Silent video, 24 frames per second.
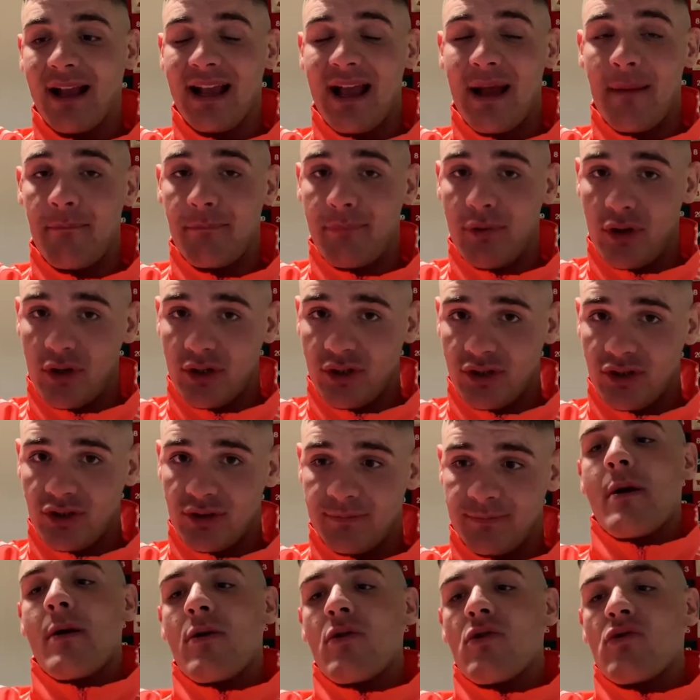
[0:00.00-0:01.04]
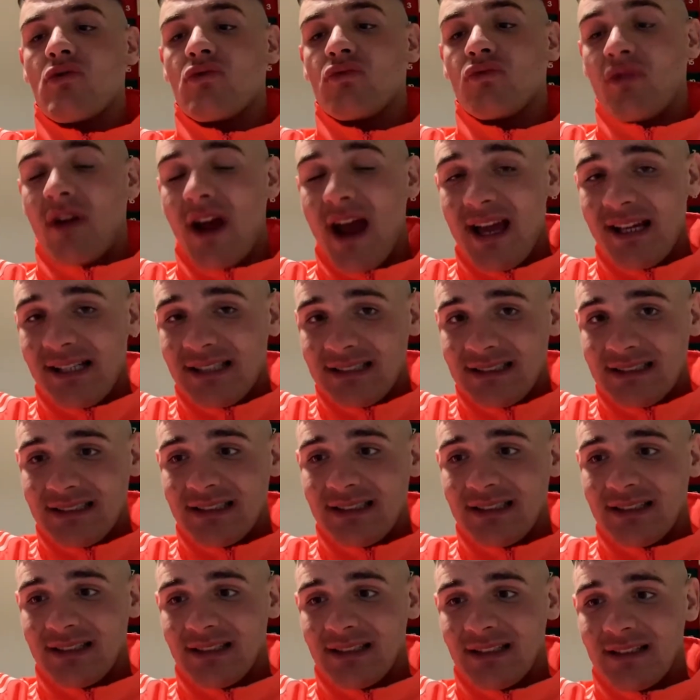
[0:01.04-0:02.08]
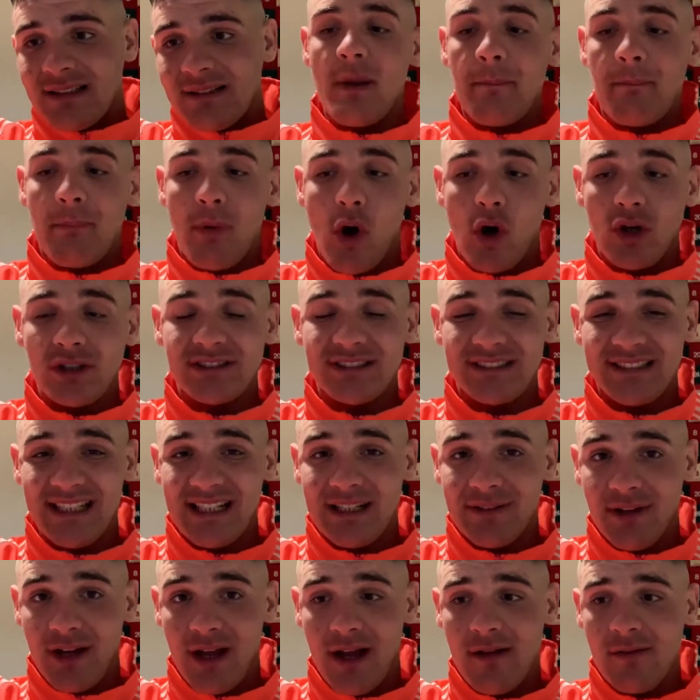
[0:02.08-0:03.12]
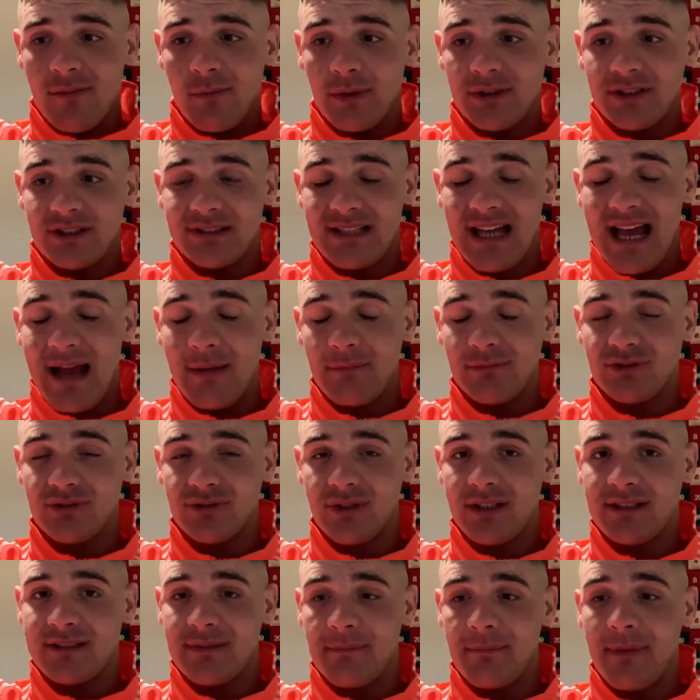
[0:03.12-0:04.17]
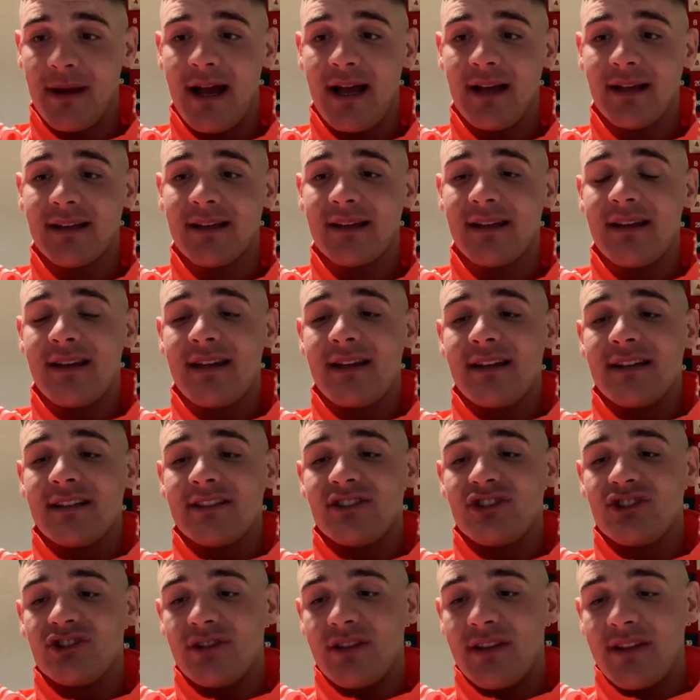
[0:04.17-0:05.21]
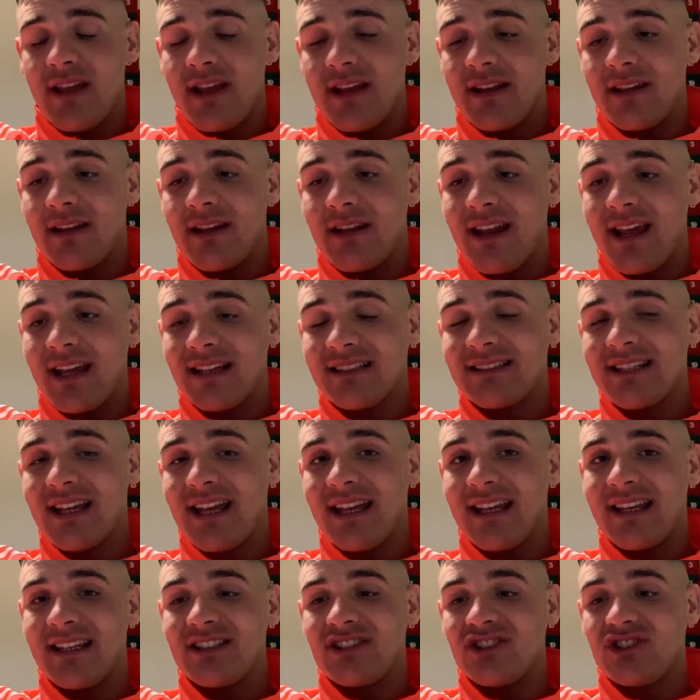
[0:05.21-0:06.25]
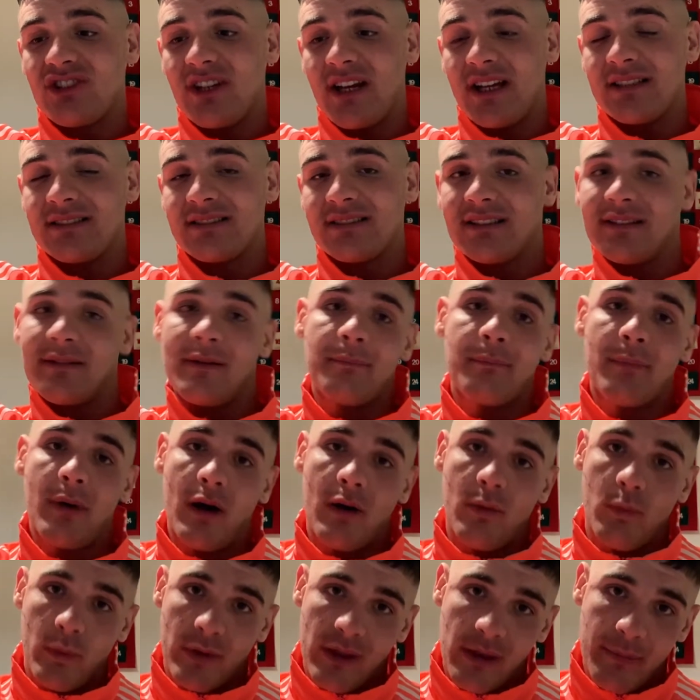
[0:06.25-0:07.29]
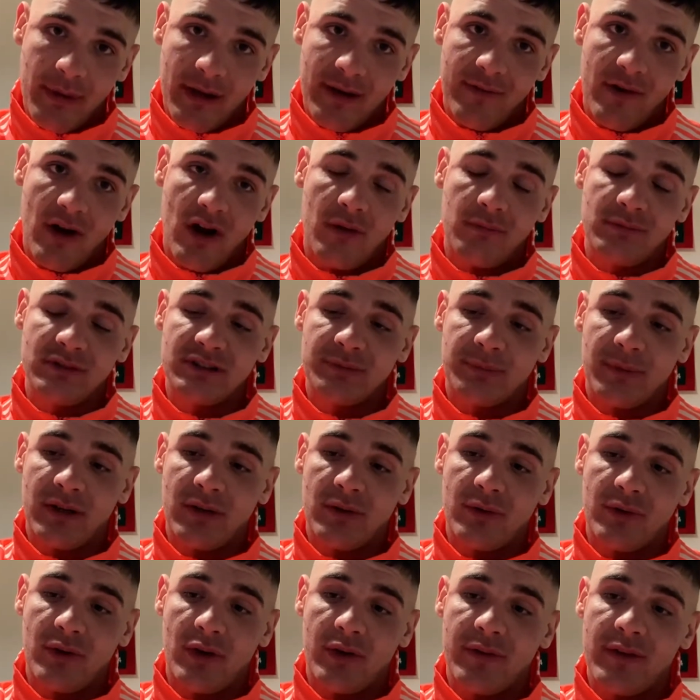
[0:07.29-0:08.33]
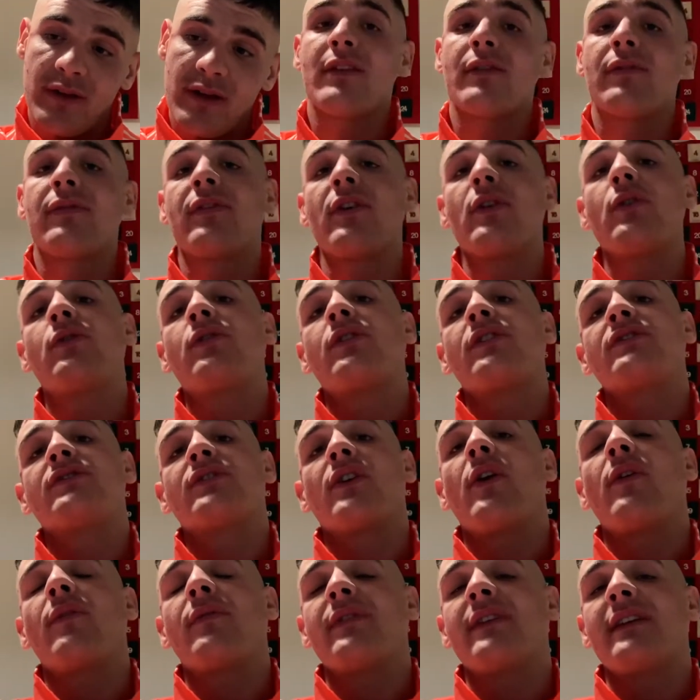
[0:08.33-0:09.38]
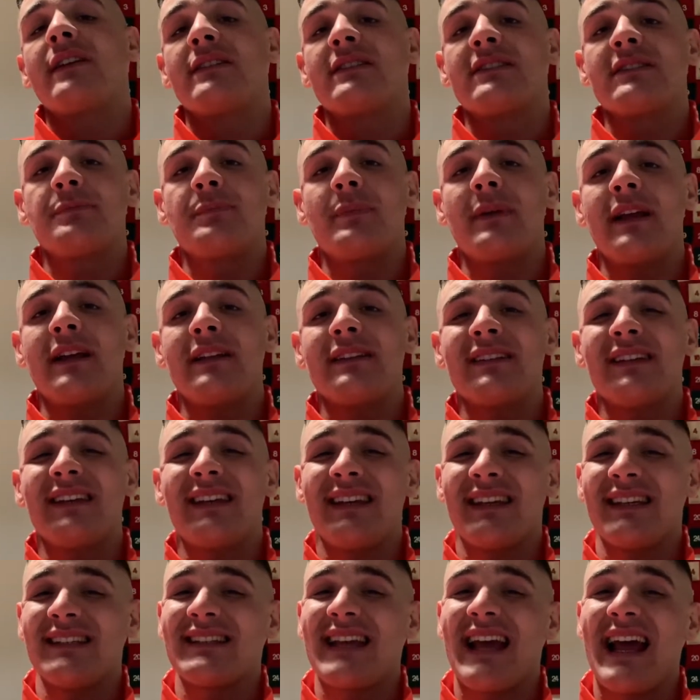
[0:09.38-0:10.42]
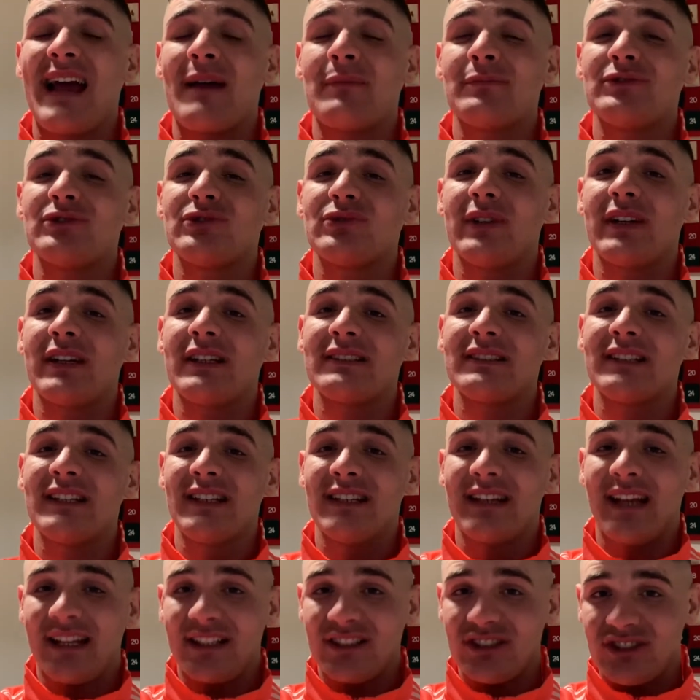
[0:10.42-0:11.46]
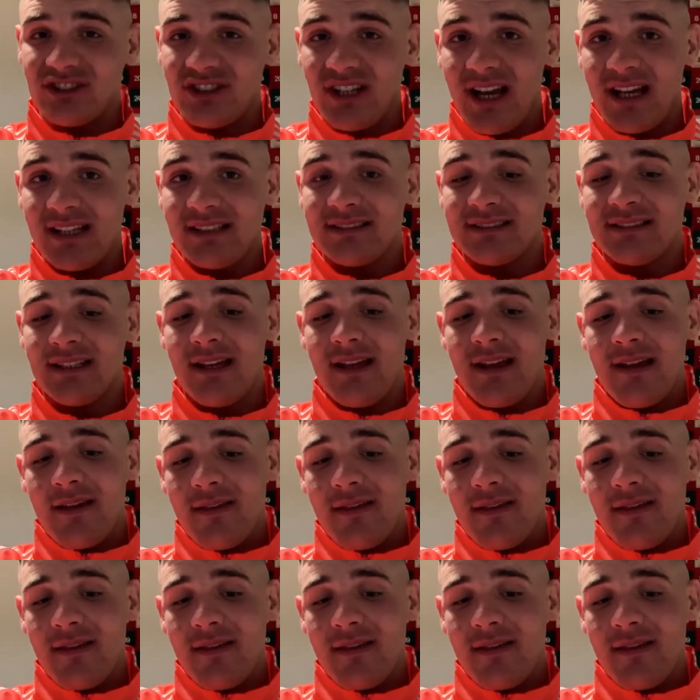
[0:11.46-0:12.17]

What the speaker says: and push, rest, posterior, which is hamstrings and back, and then the next day is chest, but with a bit of arms sprinkled on. The focus of this split is hamstrings and chest.